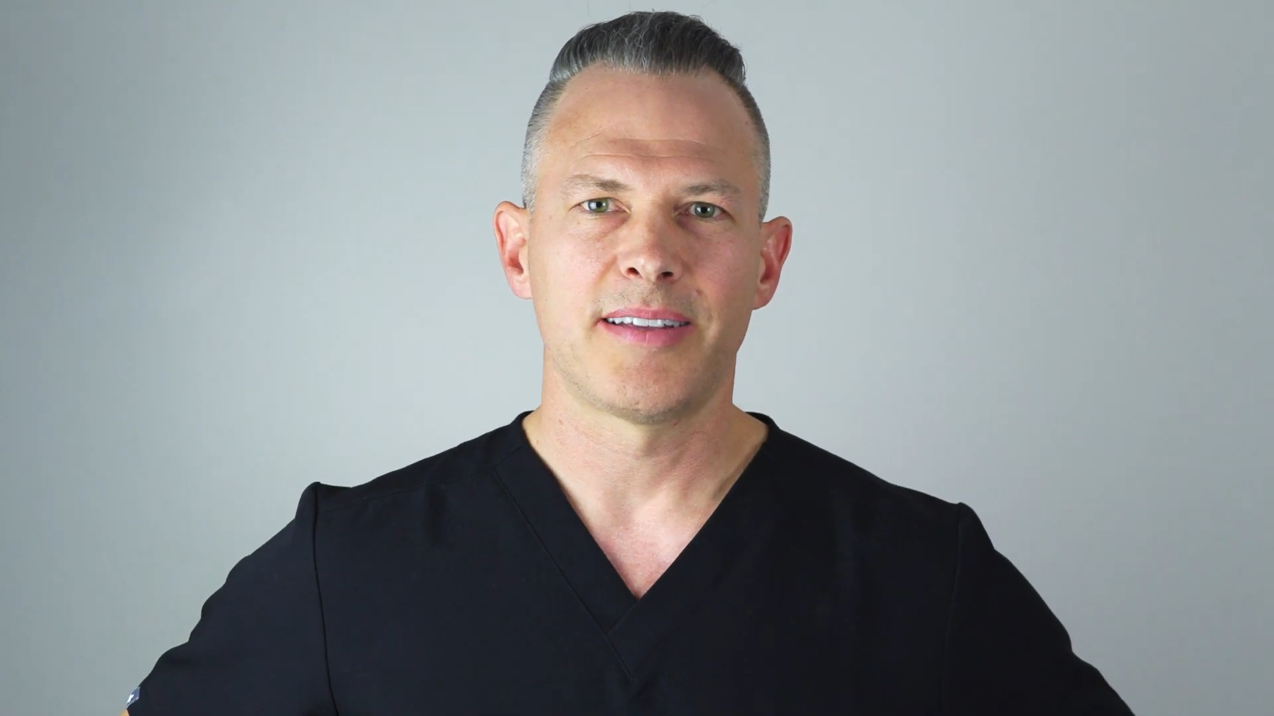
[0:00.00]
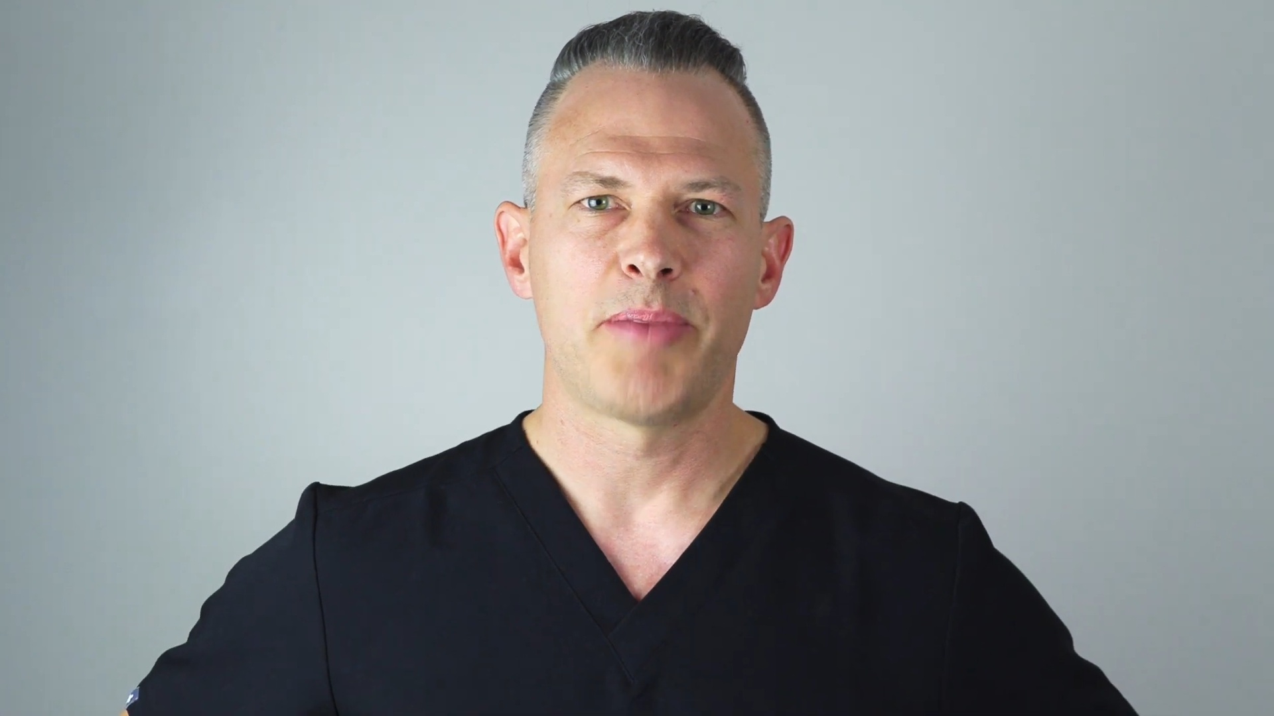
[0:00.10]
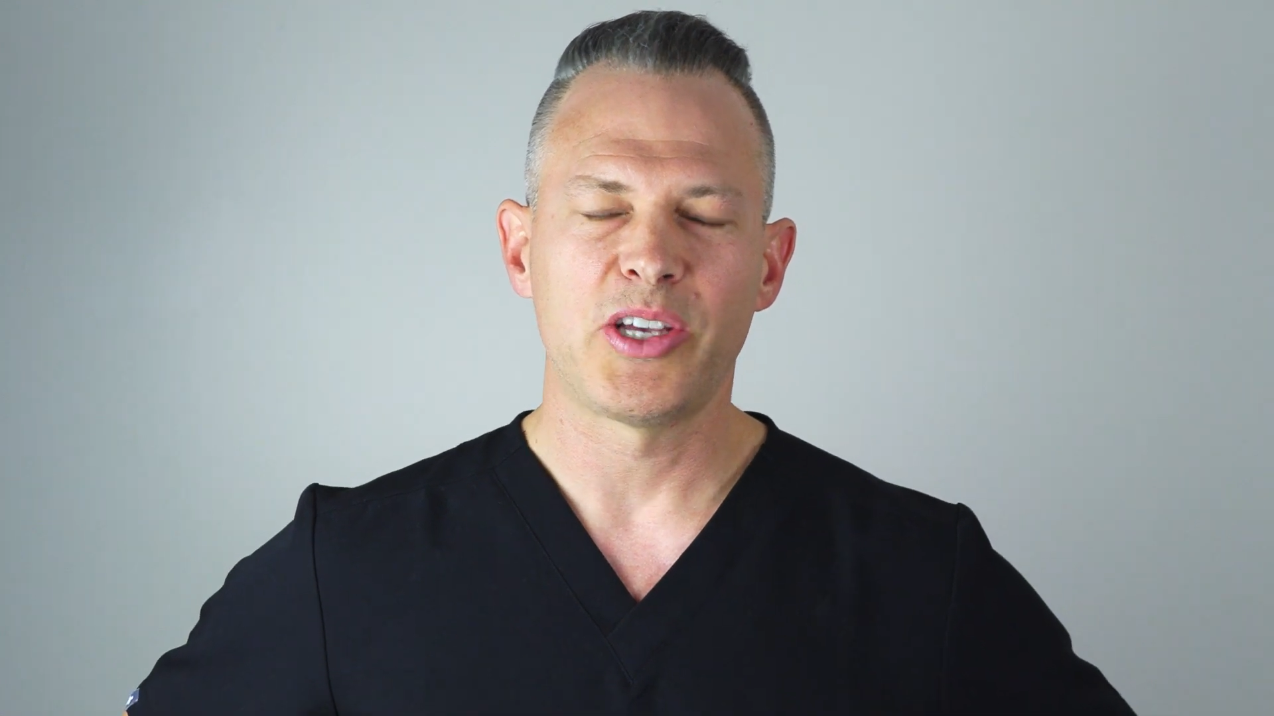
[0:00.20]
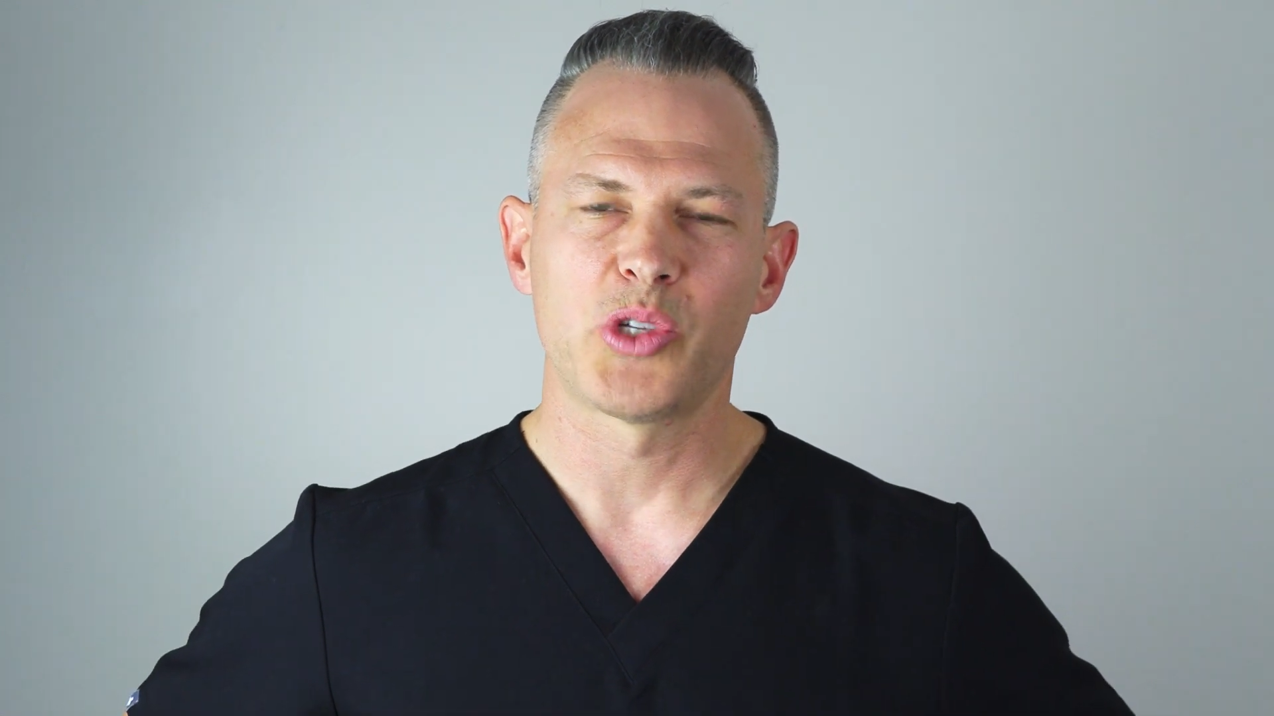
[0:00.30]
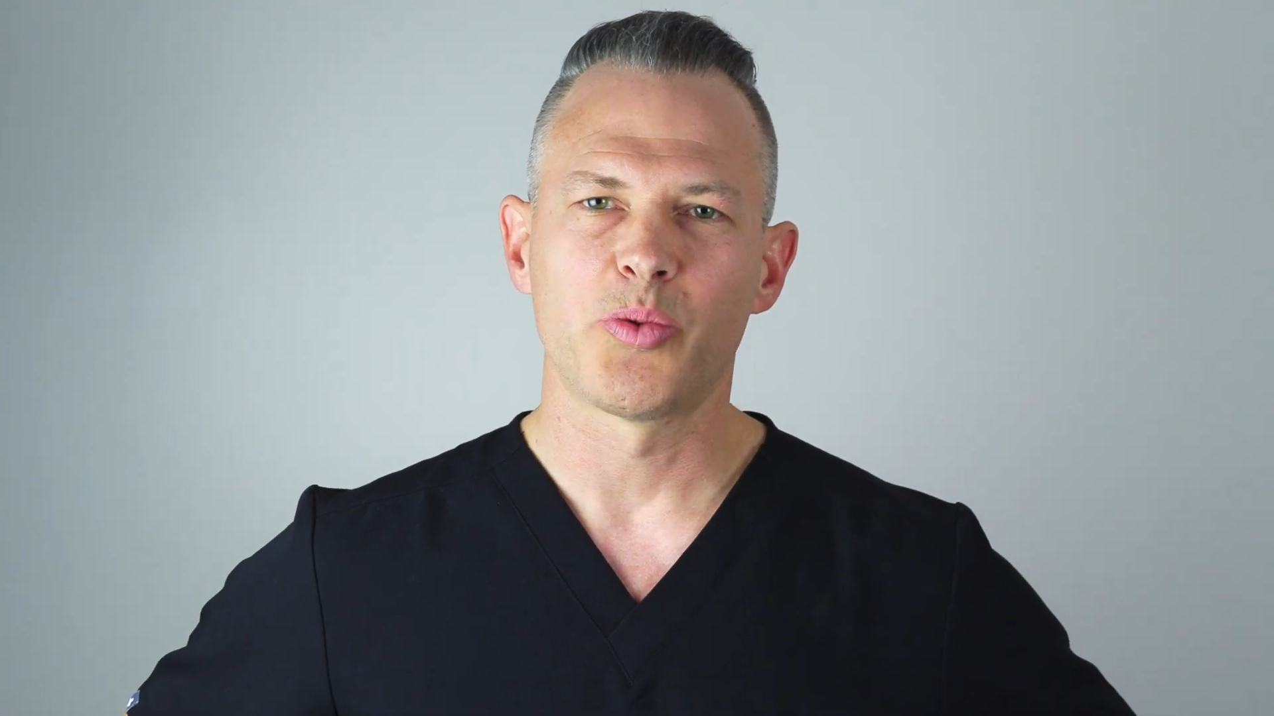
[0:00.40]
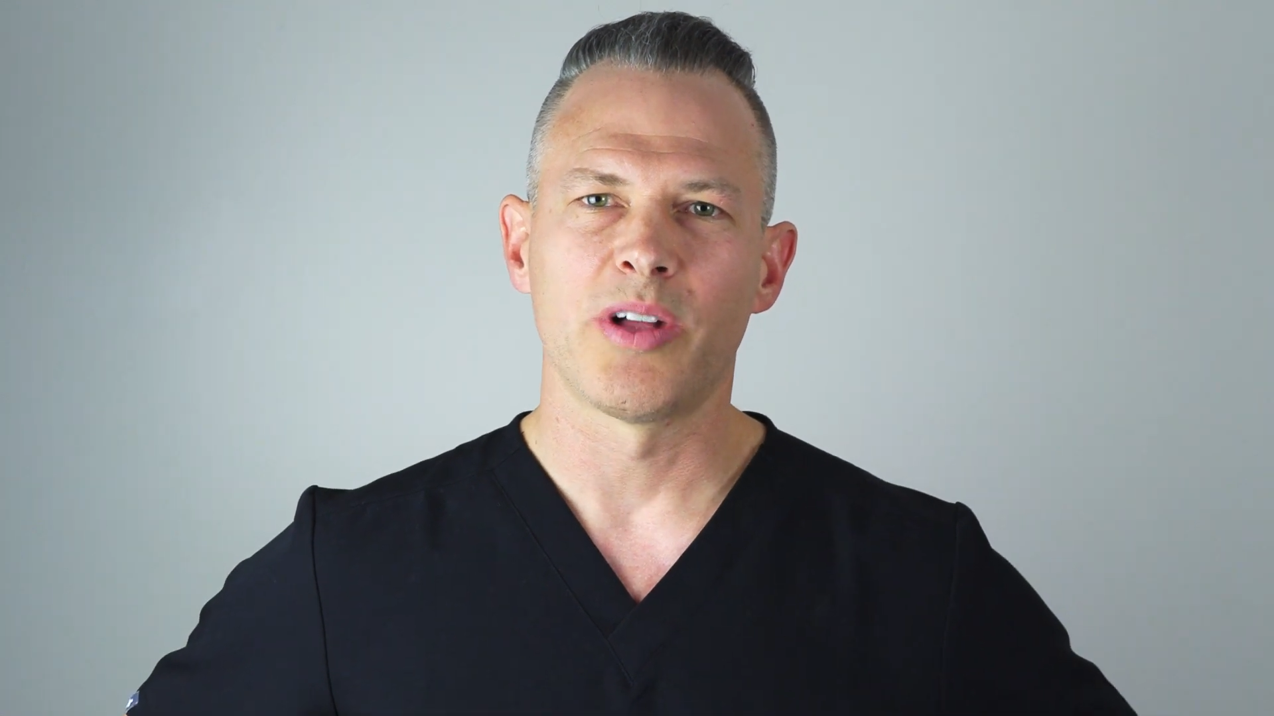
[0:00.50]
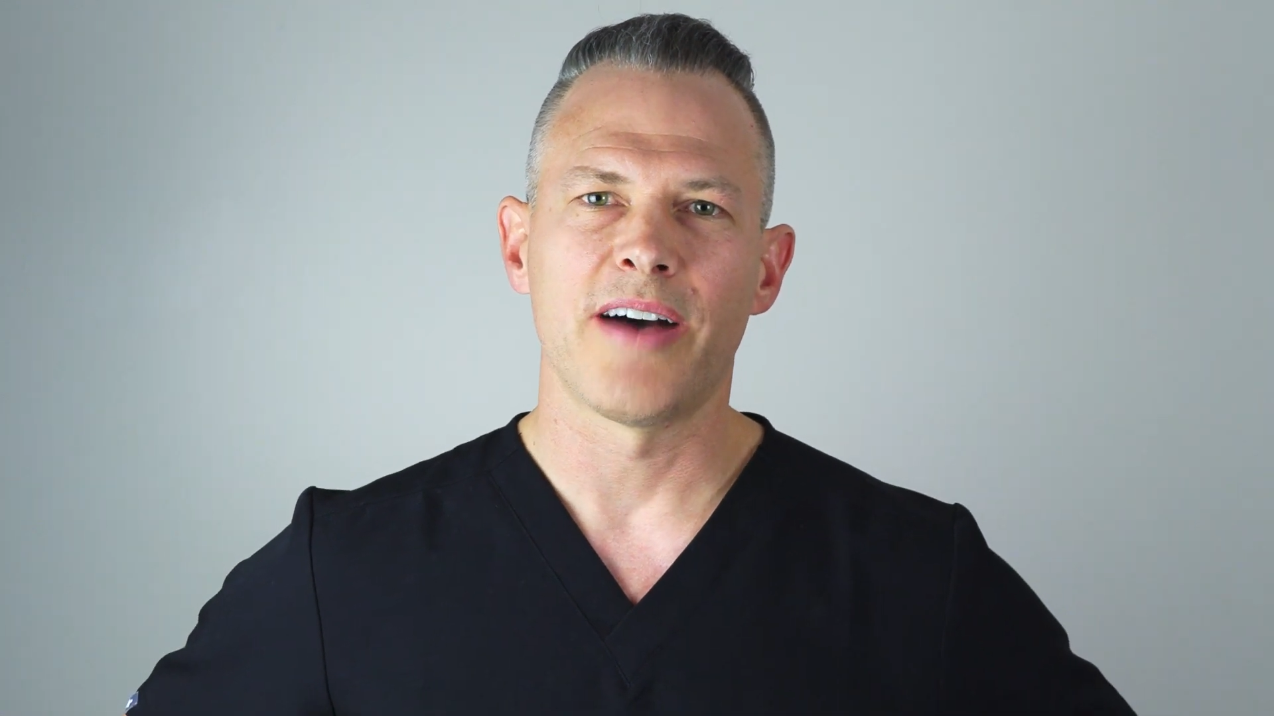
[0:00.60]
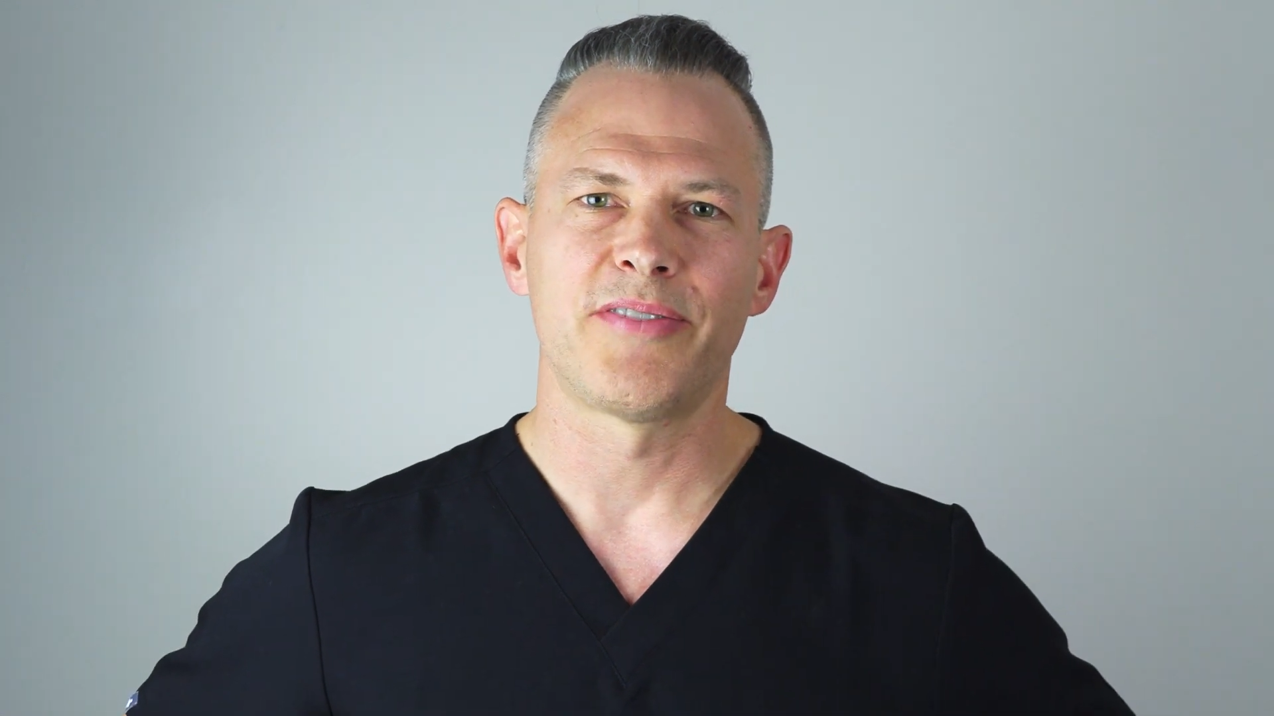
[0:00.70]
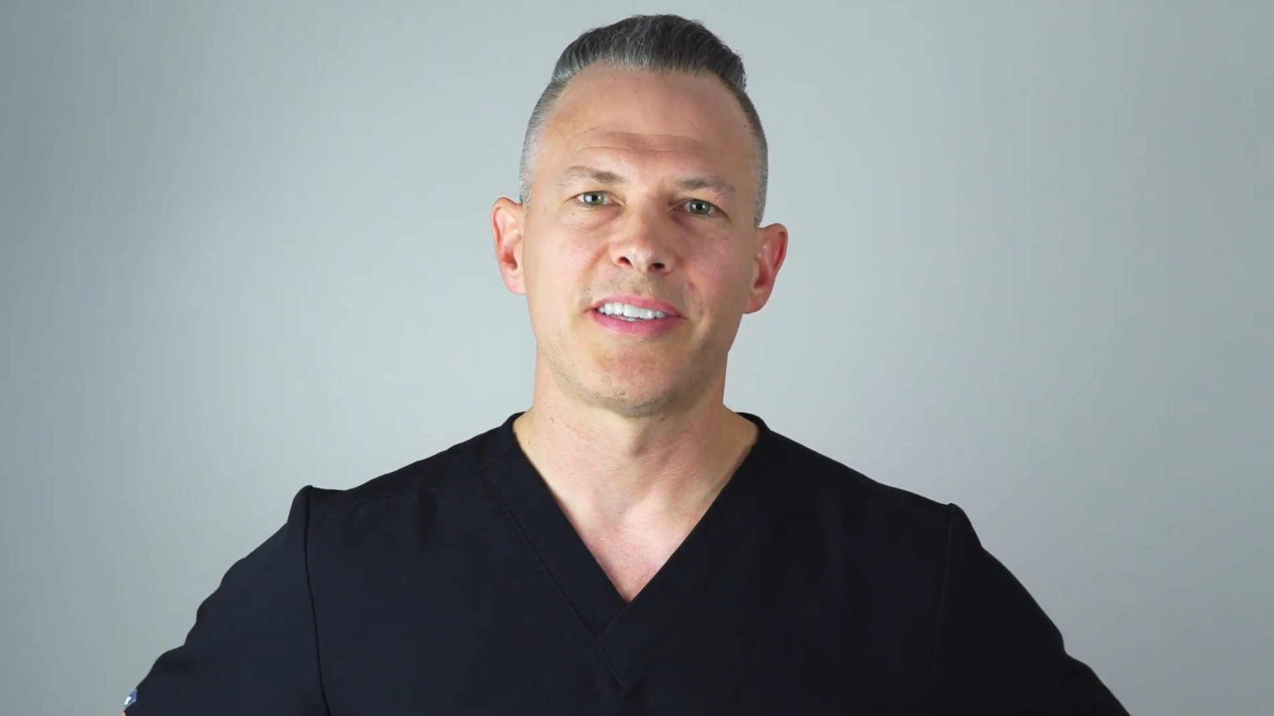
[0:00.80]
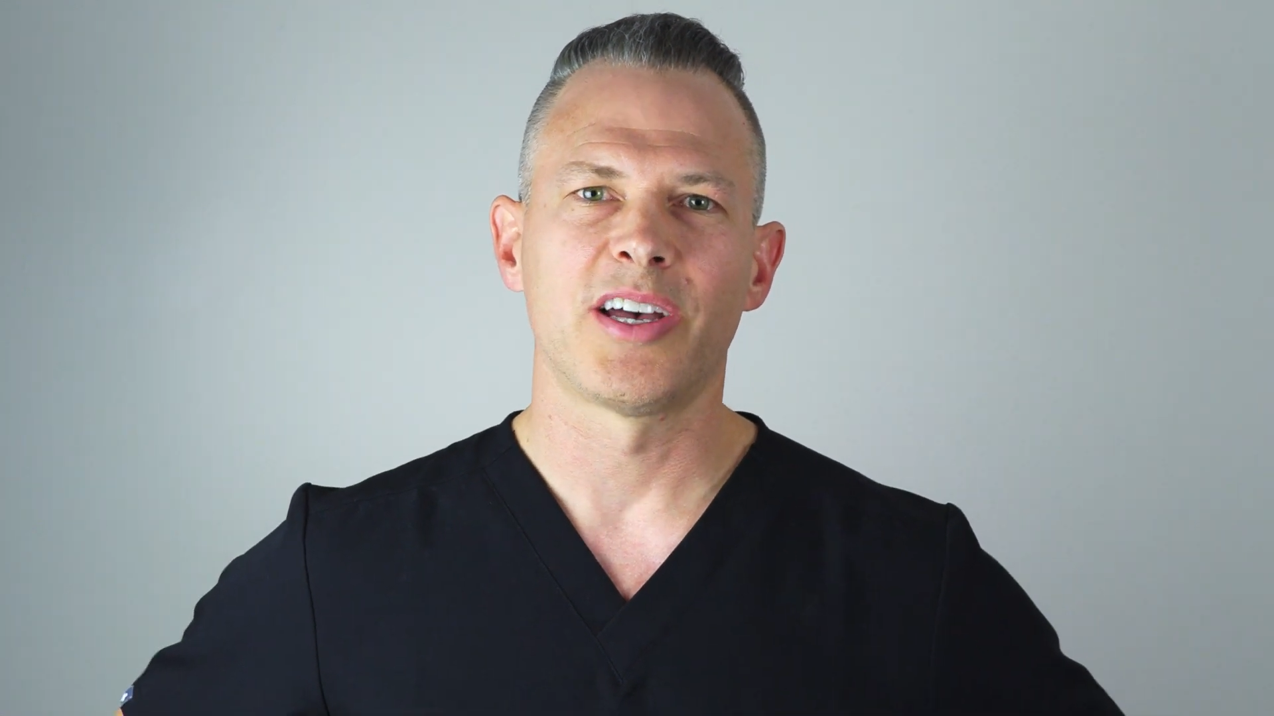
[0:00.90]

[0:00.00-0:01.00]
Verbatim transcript: Patients will often